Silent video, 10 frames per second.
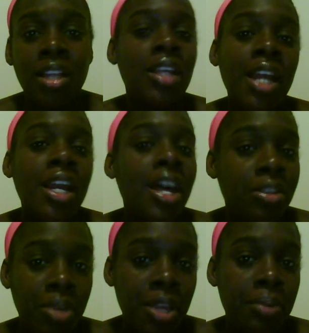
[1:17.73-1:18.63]
And other
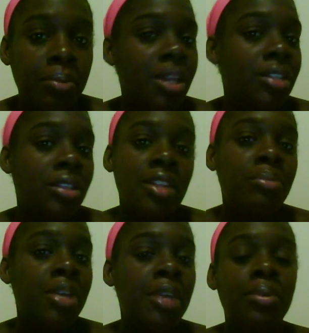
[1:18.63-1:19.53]
people, because other
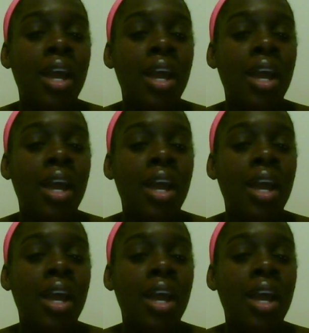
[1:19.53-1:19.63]
people,